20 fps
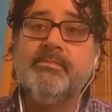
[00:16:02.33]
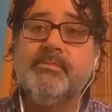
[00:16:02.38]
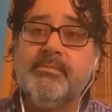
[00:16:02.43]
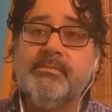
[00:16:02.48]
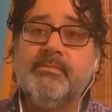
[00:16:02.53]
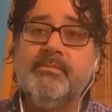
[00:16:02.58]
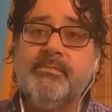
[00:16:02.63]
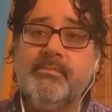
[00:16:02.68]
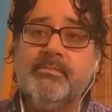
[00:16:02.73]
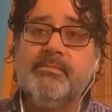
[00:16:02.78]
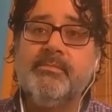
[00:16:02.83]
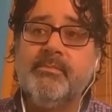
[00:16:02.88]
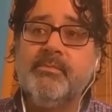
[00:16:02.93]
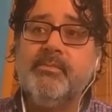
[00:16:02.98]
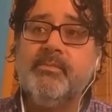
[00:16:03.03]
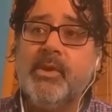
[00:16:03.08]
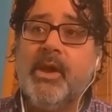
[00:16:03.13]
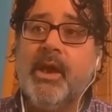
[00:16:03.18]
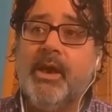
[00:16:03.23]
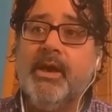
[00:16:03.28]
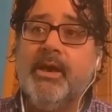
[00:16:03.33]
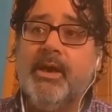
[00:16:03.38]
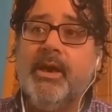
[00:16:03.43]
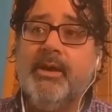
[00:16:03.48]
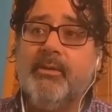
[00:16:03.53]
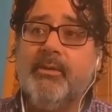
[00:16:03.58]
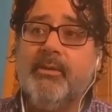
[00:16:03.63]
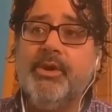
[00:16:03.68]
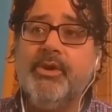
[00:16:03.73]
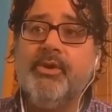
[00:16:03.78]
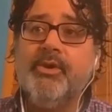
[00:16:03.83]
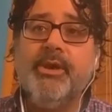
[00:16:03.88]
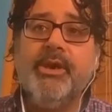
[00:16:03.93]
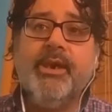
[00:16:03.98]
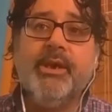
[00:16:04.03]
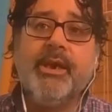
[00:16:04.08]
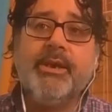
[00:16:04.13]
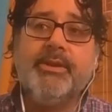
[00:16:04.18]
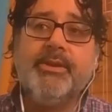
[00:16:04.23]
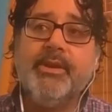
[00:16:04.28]
Mm-hmm. I would
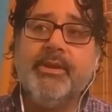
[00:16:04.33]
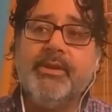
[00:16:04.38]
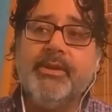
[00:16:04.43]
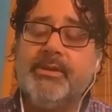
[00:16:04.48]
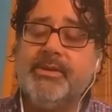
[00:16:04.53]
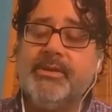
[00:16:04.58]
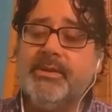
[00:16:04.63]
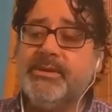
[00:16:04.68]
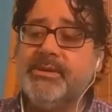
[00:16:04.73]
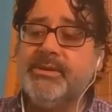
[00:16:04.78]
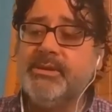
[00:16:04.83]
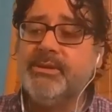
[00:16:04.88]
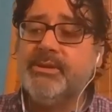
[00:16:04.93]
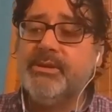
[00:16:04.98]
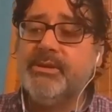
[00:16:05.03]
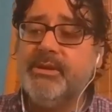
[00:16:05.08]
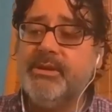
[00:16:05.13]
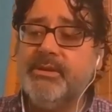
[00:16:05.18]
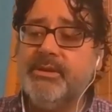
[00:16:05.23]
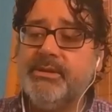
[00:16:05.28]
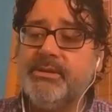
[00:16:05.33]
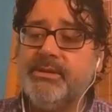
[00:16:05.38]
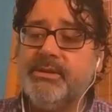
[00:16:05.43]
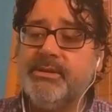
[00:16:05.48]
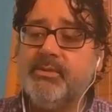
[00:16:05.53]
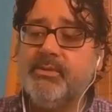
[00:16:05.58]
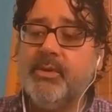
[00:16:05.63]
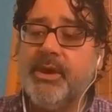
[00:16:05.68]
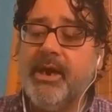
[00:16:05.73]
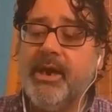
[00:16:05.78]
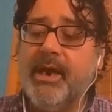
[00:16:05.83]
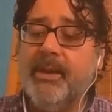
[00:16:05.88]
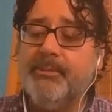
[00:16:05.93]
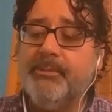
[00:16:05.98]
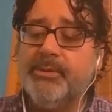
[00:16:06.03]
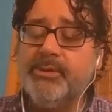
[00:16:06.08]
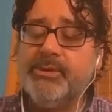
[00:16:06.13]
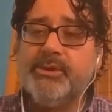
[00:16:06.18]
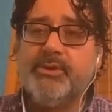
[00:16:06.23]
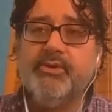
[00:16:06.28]
agree, and I think that this is what
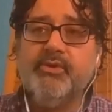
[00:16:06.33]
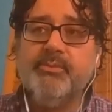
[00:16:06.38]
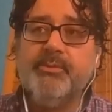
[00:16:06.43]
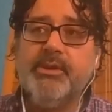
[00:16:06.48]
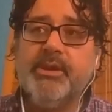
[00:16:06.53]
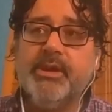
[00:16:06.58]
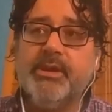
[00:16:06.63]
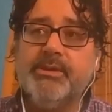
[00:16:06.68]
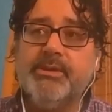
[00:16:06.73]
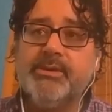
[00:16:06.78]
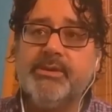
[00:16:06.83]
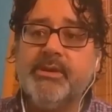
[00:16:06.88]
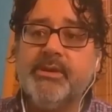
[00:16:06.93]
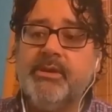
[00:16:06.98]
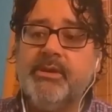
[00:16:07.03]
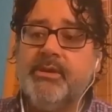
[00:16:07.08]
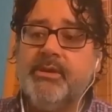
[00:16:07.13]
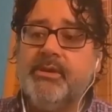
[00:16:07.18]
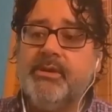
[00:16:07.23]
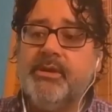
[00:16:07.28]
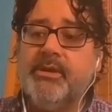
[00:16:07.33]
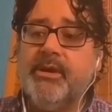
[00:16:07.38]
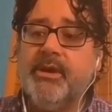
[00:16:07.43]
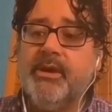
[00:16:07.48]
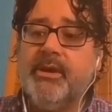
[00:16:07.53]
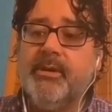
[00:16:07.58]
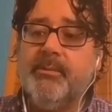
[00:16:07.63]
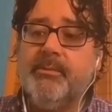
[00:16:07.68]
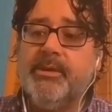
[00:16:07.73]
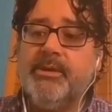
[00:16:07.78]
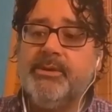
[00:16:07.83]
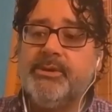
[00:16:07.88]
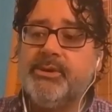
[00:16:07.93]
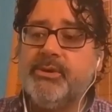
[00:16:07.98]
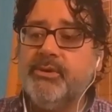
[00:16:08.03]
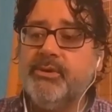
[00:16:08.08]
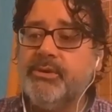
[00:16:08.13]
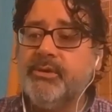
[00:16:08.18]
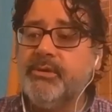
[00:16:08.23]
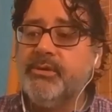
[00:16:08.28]
happens too, because in
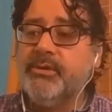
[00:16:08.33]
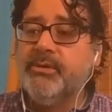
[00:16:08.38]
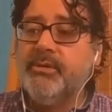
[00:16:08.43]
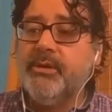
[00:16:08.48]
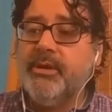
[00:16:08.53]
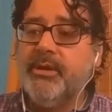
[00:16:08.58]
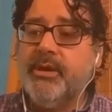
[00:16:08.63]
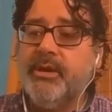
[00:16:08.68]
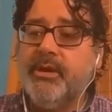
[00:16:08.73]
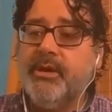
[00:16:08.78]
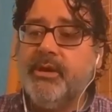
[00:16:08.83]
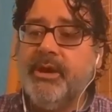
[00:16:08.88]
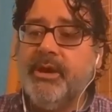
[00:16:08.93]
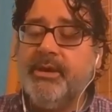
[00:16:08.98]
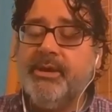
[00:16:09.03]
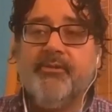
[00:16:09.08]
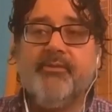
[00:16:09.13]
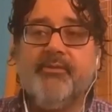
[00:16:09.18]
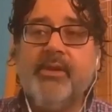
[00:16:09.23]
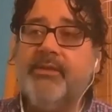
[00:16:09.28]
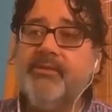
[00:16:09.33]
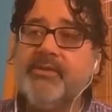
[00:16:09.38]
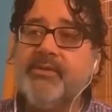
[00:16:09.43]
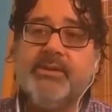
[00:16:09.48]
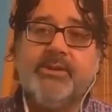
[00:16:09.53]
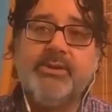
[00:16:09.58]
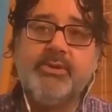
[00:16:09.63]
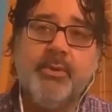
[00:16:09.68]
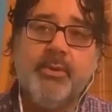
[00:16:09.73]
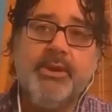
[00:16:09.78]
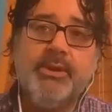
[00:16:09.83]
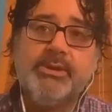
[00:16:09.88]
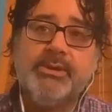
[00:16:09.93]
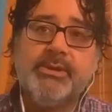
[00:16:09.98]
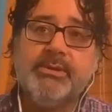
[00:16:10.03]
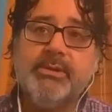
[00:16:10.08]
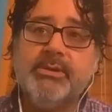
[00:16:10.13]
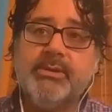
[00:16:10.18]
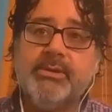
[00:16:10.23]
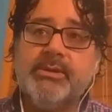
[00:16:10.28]
certain end of life
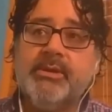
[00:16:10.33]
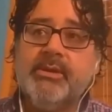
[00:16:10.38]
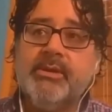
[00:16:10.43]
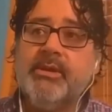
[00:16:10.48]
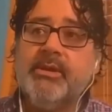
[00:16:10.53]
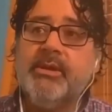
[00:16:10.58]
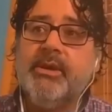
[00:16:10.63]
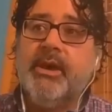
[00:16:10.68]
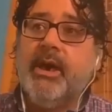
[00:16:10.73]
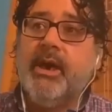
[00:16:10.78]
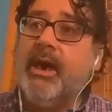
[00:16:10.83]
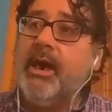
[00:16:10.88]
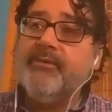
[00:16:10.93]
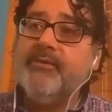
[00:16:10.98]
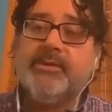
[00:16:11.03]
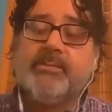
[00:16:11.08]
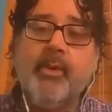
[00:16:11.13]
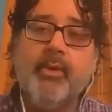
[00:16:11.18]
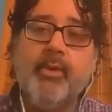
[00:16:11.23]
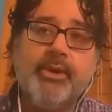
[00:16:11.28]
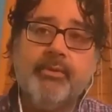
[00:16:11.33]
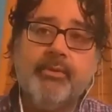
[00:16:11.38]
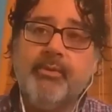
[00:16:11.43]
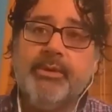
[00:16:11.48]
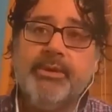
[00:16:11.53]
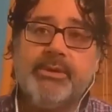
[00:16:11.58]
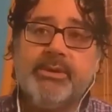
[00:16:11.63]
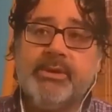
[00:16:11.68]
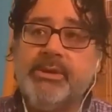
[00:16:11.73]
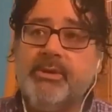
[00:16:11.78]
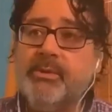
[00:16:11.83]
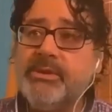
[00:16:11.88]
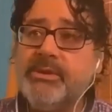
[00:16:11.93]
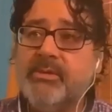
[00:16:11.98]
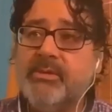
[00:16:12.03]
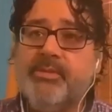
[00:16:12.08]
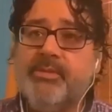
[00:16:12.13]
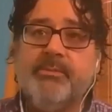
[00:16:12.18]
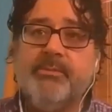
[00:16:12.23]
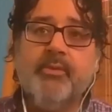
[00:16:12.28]
situations, I've spoken recently with
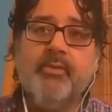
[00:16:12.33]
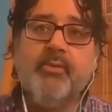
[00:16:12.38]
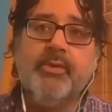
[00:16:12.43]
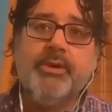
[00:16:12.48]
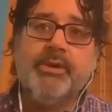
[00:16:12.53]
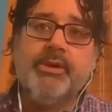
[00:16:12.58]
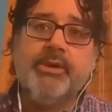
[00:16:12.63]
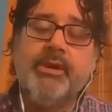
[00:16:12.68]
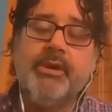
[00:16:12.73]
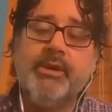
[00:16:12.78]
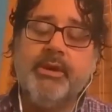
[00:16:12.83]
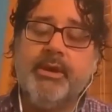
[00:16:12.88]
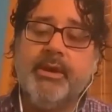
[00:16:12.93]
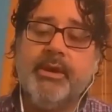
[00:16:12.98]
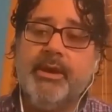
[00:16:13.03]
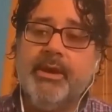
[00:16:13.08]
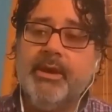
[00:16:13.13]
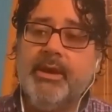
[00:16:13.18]
some people working